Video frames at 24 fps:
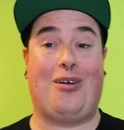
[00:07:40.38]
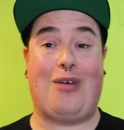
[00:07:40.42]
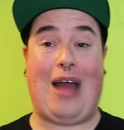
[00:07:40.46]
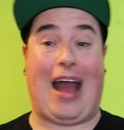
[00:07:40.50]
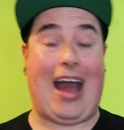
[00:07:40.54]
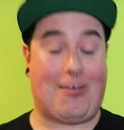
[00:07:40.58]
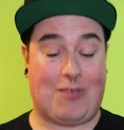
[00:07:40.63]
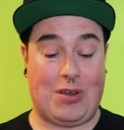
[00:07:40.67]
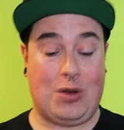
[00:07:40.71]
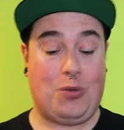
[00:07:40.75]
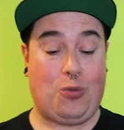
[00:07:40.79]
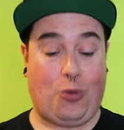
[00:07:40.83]

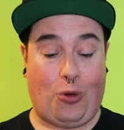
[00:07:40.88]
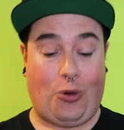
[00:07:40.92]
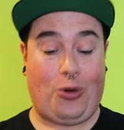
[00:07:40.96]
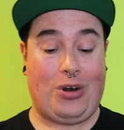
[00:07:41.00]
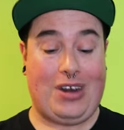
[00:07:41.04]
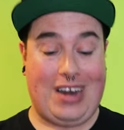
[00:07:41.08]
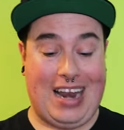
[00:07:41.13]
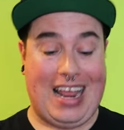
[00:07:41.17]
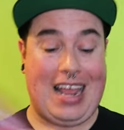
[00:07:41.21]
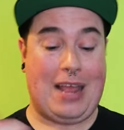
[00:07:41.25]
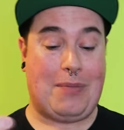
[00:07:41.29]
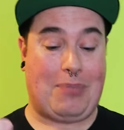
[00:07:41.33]
having
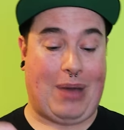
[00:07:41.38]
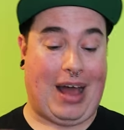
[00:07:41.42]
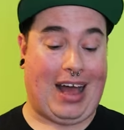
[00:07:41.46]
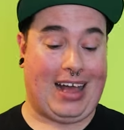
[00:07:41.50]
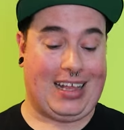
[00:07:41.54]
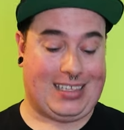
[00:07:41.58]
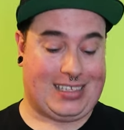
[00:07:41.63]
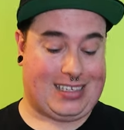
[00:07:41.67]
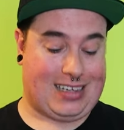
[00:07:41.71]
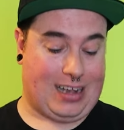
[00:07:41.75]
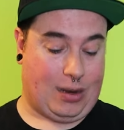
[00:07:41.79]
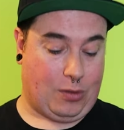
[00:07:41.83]
worn knee
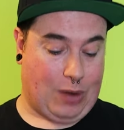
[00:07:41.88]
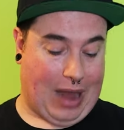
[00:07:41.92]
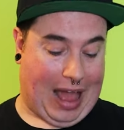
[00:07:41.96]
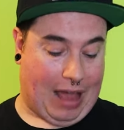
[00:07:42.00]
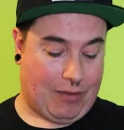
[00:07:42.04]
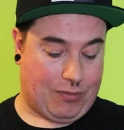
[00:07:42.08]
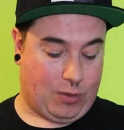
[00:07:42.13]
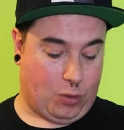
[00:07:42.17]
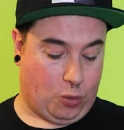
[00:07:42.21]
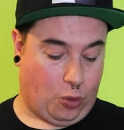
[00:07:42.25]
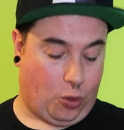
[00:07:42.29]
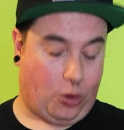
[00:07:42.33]
pads and
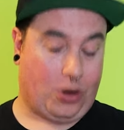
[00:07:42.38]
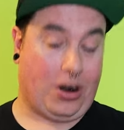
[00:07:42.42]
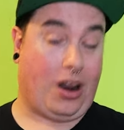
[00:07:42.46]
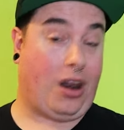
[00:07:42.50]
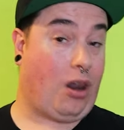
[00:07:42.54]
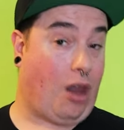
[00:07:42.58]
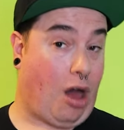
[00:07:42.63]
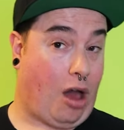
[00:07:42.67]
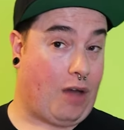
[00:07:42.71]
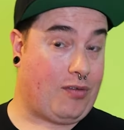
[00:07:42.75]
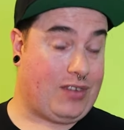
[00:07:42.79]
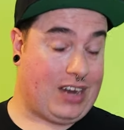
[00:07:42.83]
having worn a
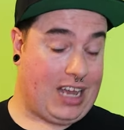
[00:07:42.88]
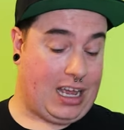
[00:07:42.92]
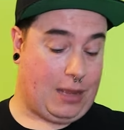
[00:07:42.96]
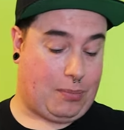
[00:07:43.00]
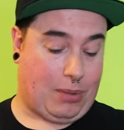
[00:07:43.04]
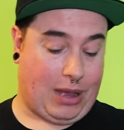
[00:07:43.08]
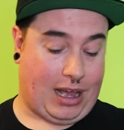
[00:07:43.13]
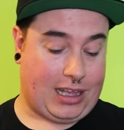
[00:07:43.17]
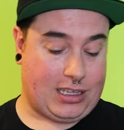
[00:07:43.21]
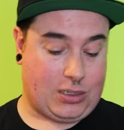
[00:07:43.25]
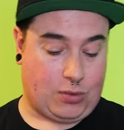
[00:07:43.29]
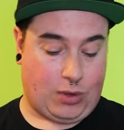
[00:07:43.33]
lot of knee
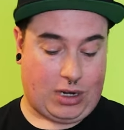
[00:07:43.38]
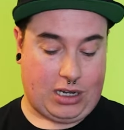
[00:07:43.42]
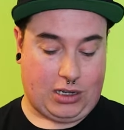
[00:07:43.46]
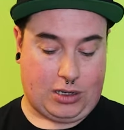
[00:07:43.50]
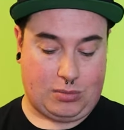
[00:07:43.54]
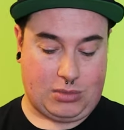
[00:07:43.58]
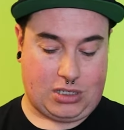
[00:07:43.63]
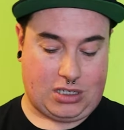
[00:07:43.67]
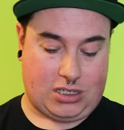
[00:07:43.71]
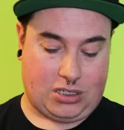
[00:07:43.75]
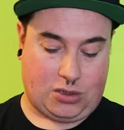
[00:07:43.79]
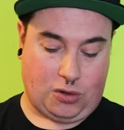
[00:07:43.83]
pads when it
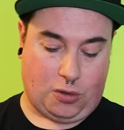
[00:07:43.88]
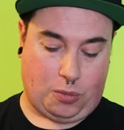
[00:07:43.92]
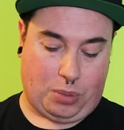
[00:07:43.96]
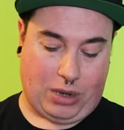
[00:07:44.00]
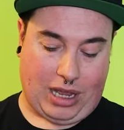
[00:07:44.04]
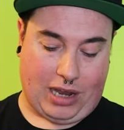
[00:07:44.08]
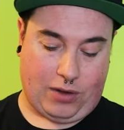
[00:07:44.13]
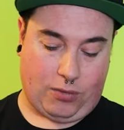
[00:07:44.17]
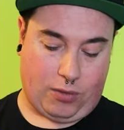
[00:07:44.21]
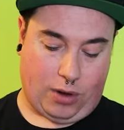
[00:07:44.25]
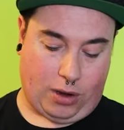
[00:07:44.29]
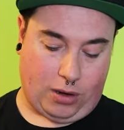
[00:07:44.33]
comes to sort of
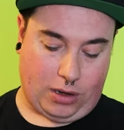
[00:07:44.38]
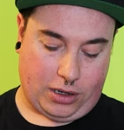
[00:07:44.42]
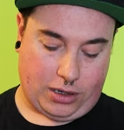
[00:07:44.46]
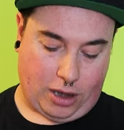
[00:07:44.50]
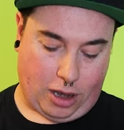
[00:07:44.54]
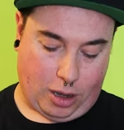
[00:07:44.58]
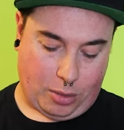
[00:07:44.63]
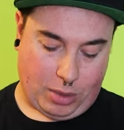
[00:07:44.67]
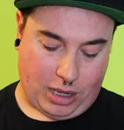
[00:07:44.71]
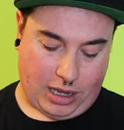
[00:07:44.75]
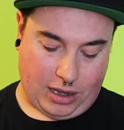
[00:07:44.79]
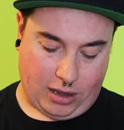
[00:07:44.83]
playing roller
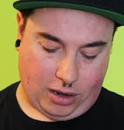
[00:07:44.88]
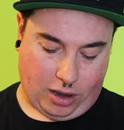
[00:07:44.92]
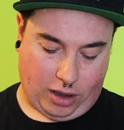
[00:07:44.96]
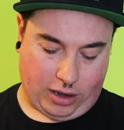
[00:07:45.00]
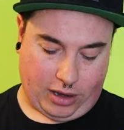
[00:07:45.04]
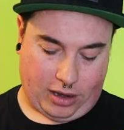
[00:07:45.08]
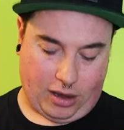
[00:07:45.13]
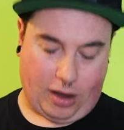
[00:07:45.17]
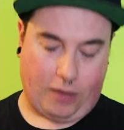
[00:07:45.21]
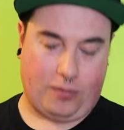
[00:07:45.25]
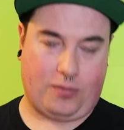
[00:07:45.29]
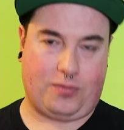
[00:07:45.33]
derby,
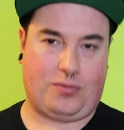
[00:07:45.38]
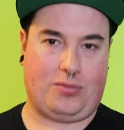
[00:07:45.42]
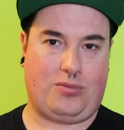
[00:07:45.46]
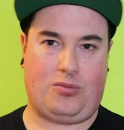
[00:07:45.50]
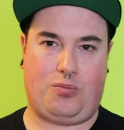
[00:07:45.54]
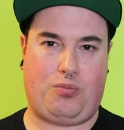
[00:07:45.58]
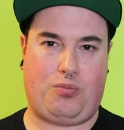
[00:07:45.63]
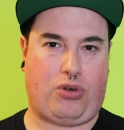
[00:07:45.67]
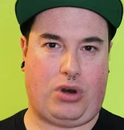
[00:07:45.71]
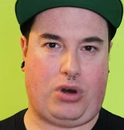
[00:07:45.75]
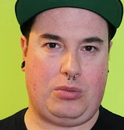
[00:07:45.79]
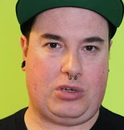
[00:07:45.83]
like I've
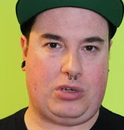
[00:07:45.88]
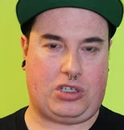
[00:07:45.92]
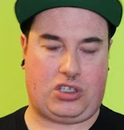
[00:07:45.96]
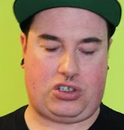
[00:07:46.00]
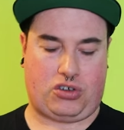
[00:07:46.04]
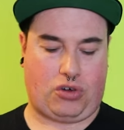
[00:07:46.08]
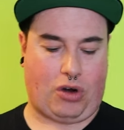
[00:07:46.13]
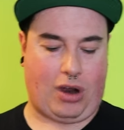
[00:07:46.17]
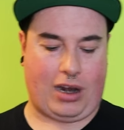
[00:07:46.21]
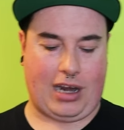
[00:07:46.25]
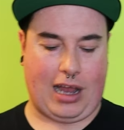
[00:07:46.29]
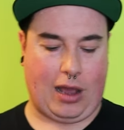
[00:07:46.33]
pretty much
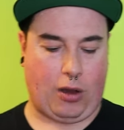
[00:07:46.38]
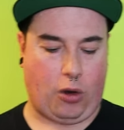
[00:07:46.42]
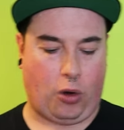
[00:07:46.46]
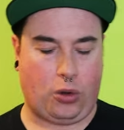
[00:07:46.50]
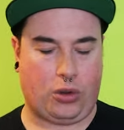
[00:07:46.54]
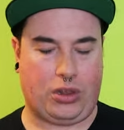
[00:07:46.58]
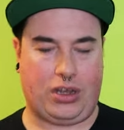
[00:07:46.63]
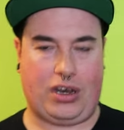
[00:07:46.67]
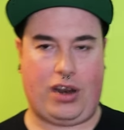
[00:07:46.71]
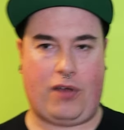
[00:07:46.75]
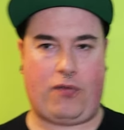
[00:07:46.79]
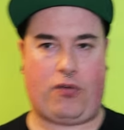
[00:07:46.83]
tried out all
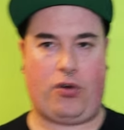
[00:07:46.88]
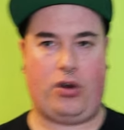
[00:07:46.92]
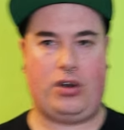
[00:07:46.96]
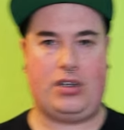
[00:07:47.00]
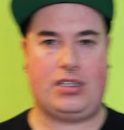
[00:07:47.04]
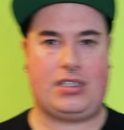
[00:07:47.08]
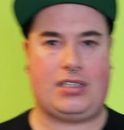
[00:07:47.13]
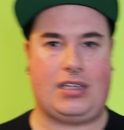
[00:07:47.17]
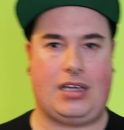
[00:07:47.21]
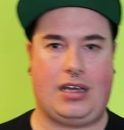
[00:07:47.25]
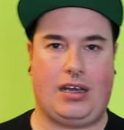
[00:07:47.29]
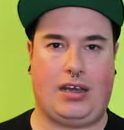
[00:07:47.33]
the
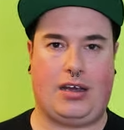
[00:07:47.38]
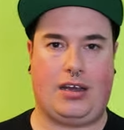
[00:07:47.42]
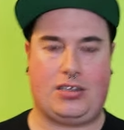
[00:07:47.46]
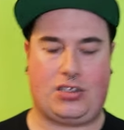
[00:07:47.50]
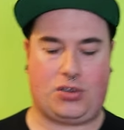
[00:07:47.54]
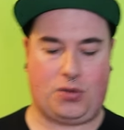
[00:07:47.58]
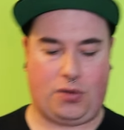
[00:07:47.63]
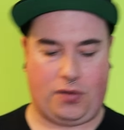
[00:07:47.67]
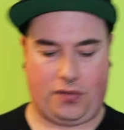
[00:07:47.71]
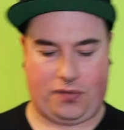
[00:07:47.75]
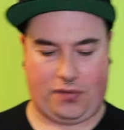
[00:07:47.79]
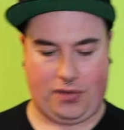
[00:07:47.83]
different uh,
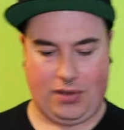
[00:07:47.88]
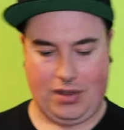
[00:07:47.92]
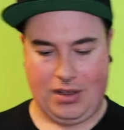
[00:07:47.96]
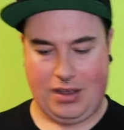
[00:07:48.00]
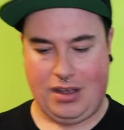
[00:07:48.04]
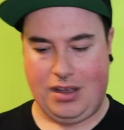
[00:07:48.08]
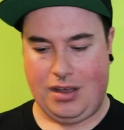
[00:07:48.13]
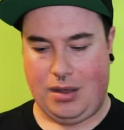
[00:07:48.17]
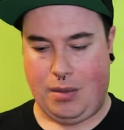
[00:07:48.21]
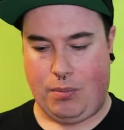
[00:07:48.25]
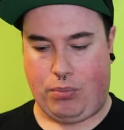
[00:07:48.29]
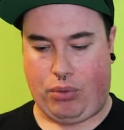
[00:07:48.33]
sort
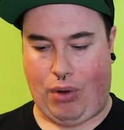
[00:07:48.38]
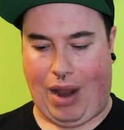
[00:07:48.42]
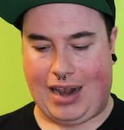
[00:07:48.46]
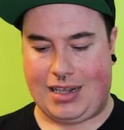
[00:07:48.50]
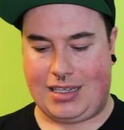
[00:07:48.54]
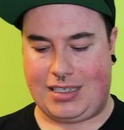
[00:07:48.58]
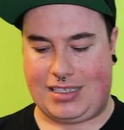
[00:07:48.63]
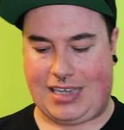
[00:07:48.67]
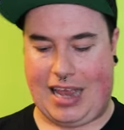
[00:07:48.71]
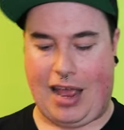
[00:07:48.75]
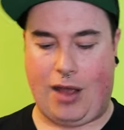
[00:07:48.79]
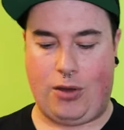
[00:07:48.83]
of
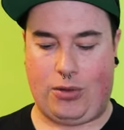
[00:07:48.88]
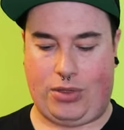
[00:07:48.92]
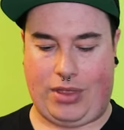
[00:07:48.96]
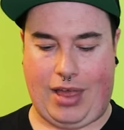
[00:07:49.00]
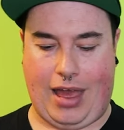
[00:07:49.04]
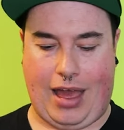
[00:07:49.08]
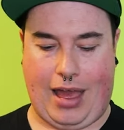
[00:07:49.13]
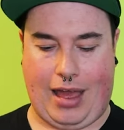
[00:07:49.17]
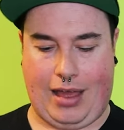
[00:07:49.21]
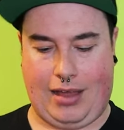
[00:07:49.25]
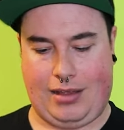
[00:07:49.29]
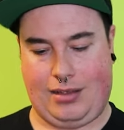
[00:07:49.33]
brands out
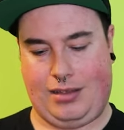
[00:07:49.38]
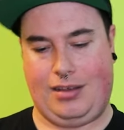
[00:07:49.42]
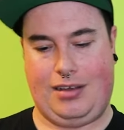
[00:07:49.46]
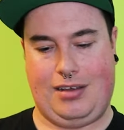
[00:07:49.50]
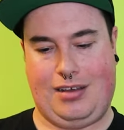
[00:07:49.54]
there.